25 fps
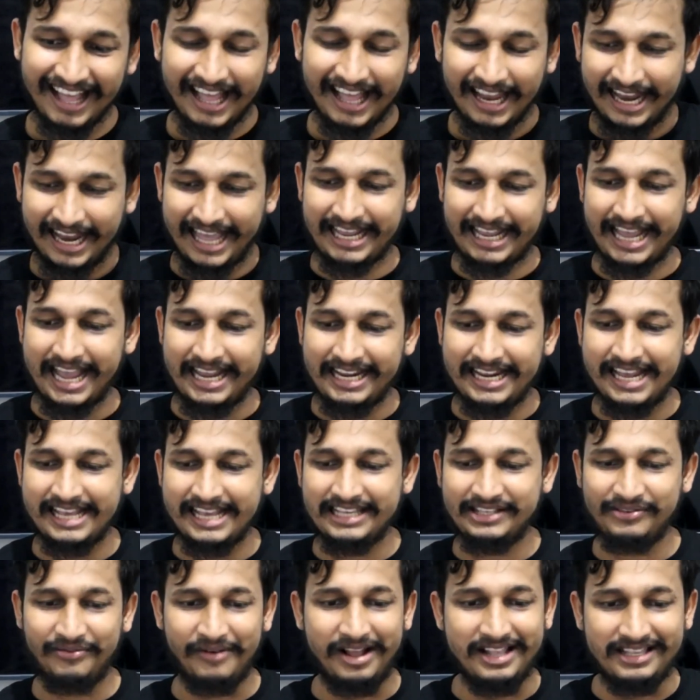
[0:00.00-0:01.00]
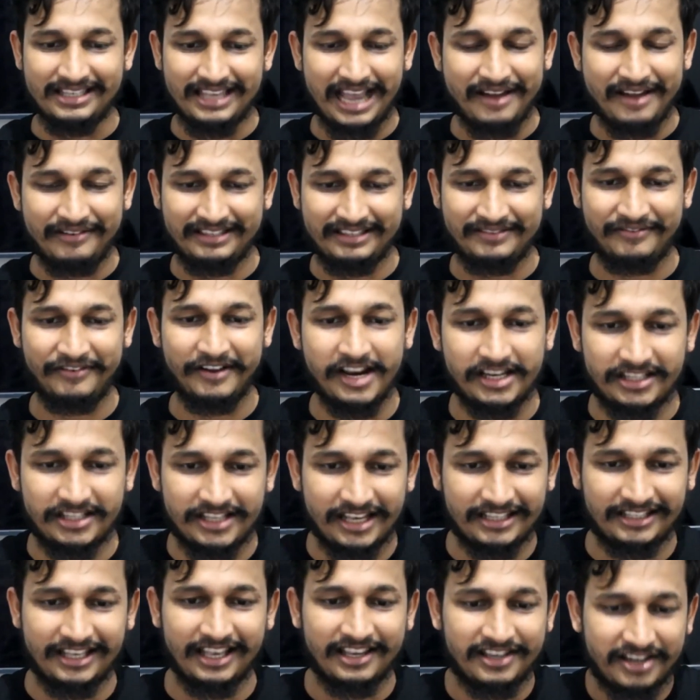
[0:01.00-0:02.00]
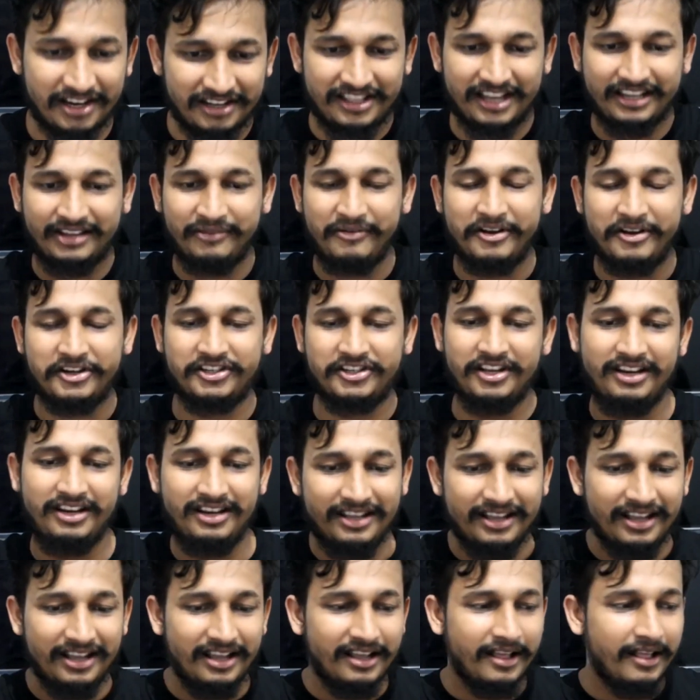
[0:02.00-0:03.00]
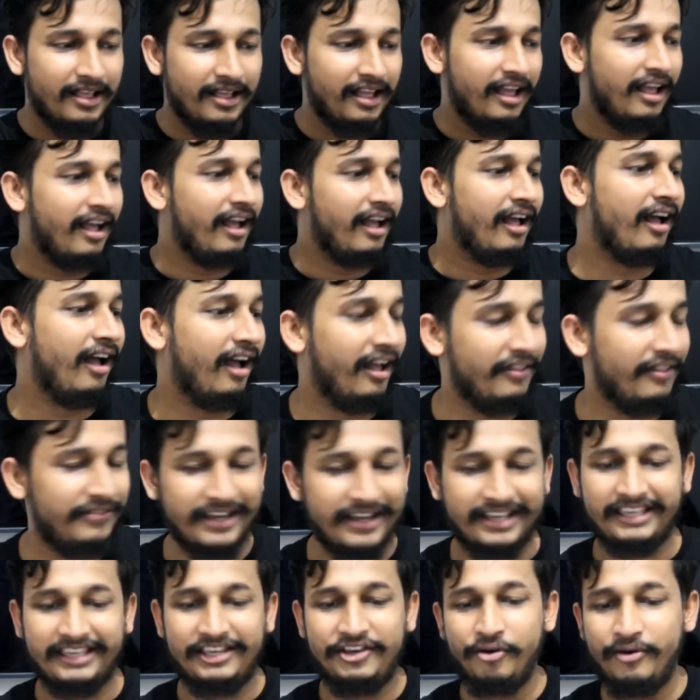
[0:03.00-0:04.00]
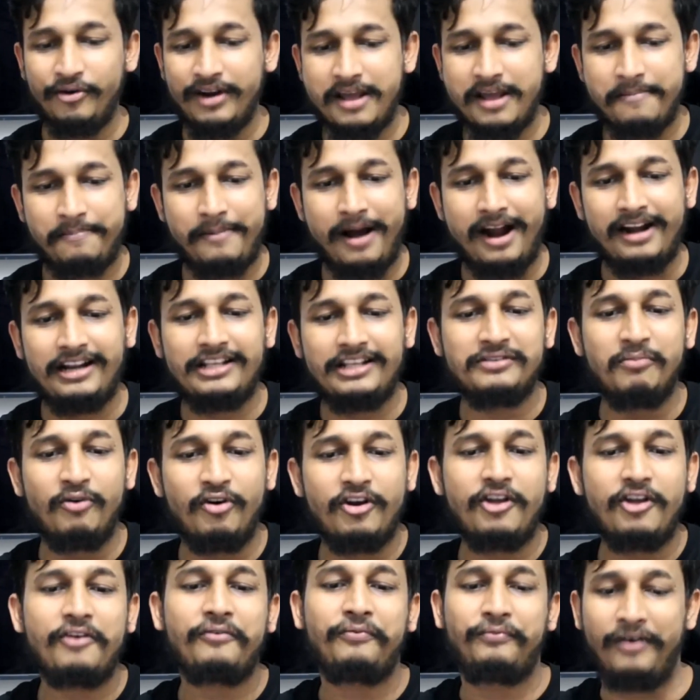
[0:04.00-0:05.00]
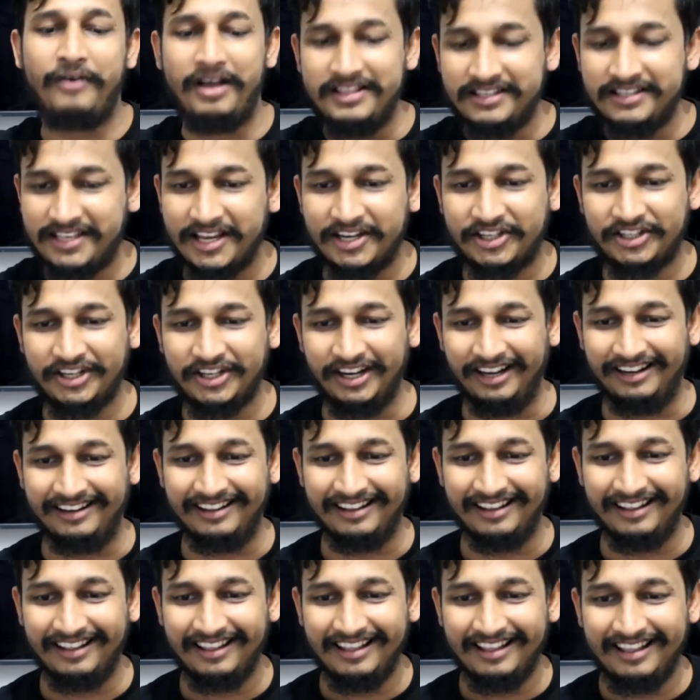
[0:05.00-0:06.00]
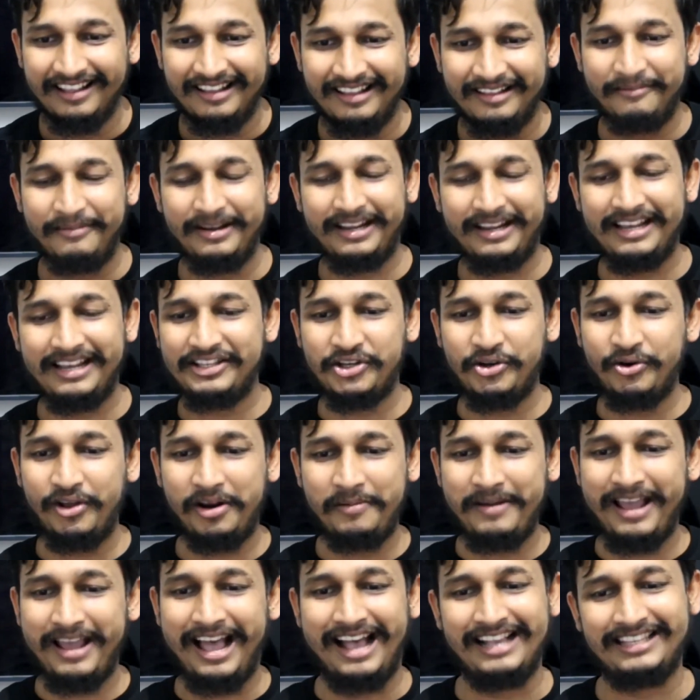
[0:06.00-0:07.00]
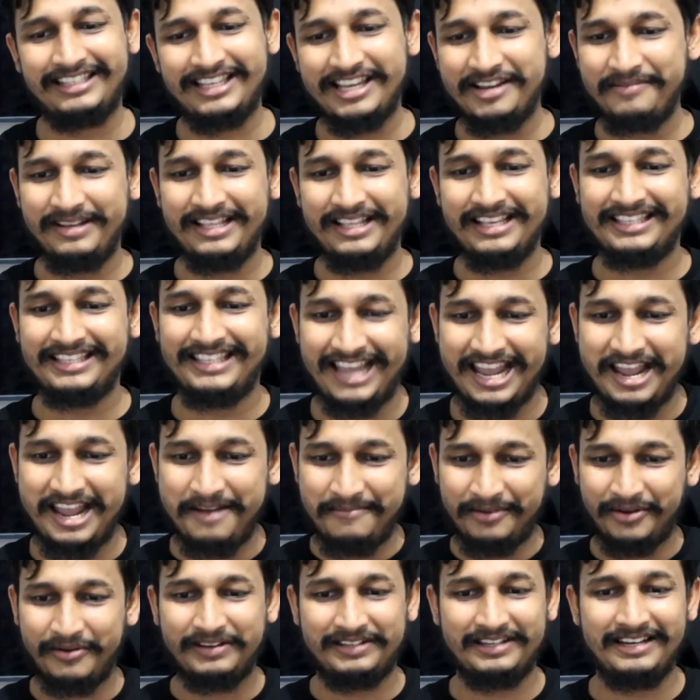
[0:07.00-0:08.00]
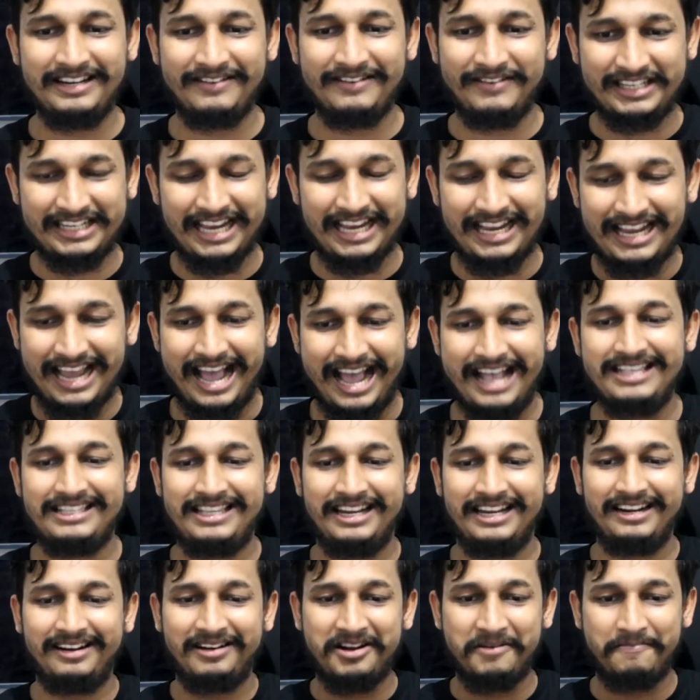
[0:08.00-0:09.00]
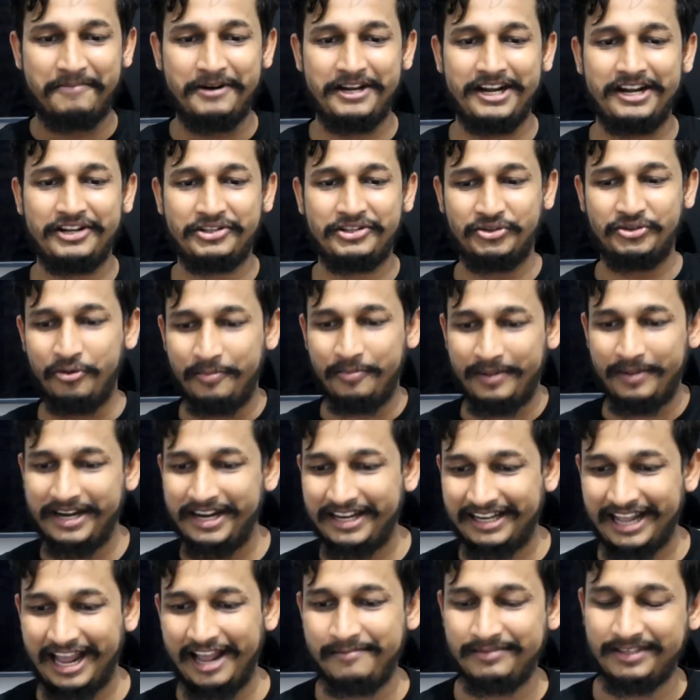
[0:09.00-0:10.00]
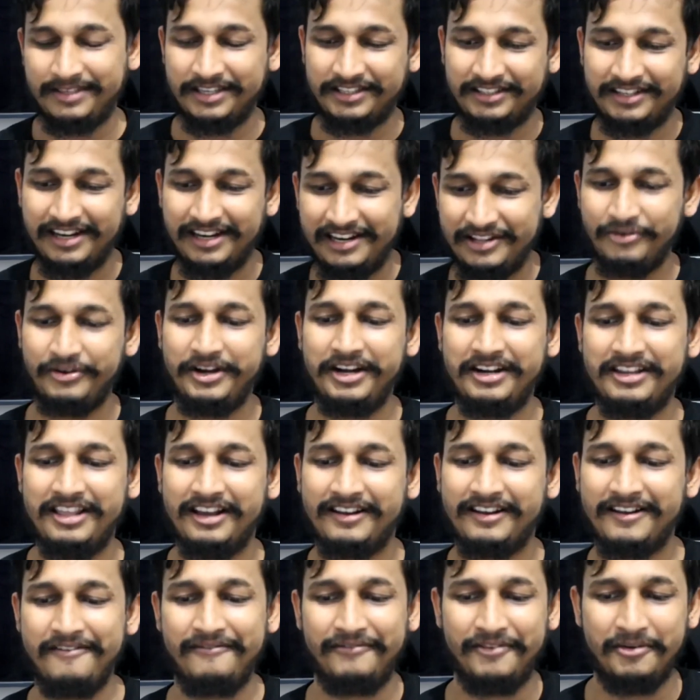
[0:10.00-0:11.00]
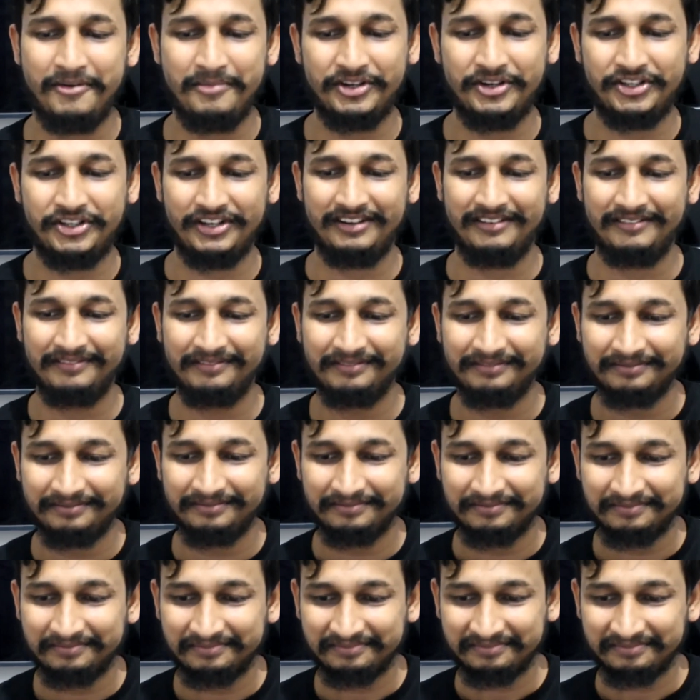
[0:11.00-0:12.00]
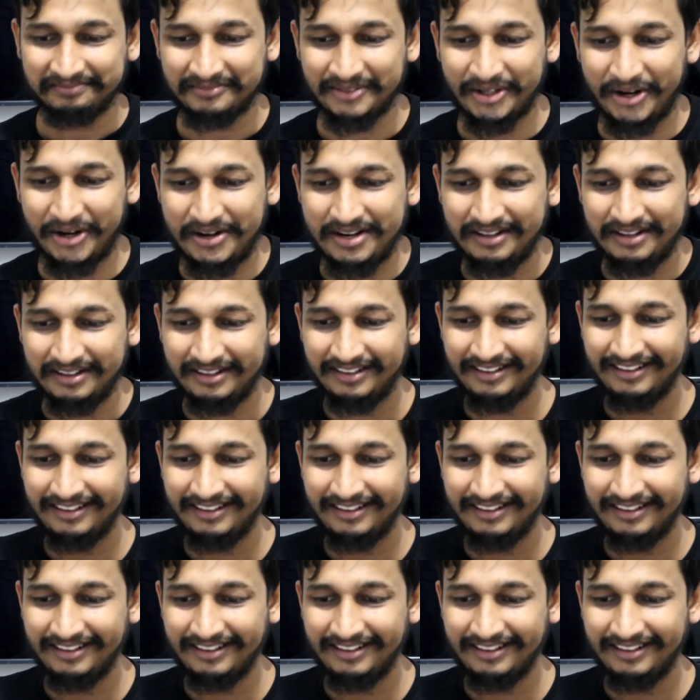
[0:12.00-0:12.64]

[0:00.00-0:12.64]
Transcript: Like, I guess once I finish the session, the question, the Q&A part is more of fun session. Because you will be asking me the same question which I answered, repeated so many times, still you need the confirmation. Good.